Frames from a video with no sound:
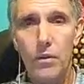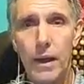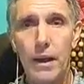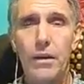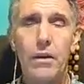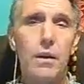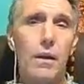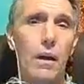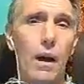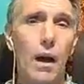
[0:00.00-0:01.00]
than
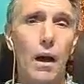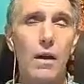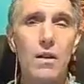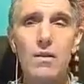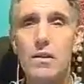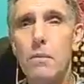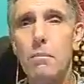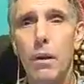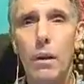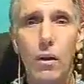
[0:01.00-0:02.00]
a
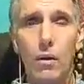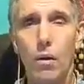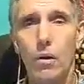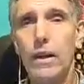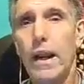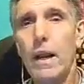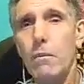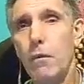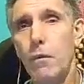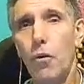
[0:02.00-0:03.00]
symbol or
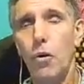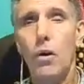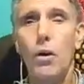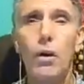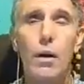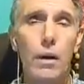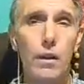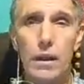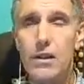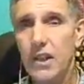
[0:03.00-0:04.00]
name for
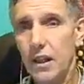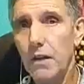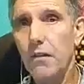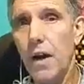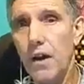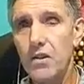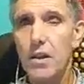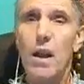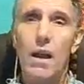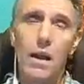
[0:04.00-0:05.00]
that signifies